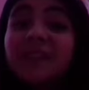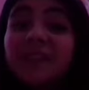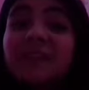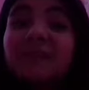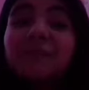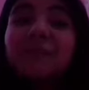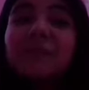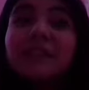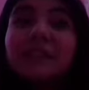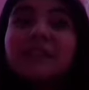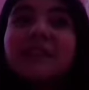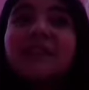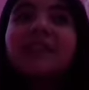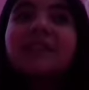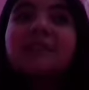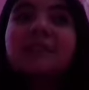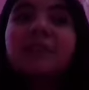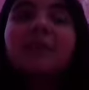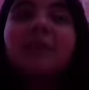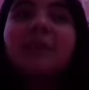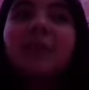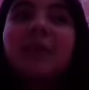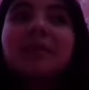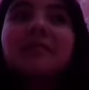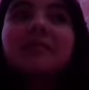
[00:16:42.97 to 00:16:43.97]
was gonna be
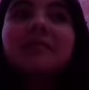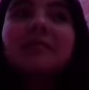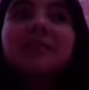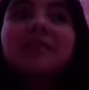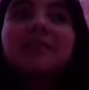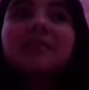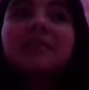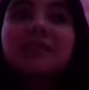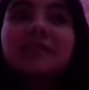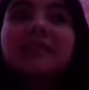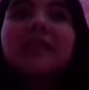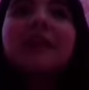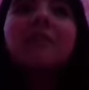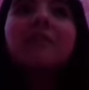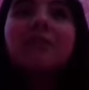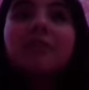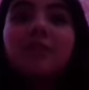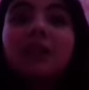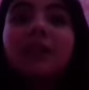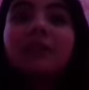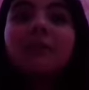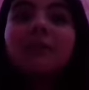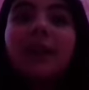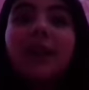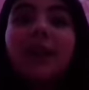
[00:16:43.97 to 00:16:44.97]
six more weeks of winter, they
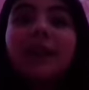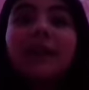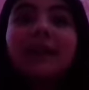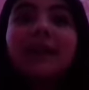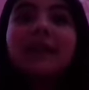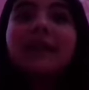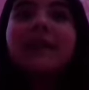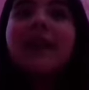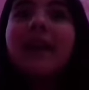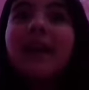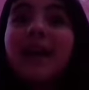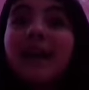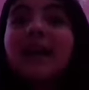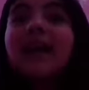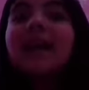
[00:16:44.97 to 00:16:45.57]
really meant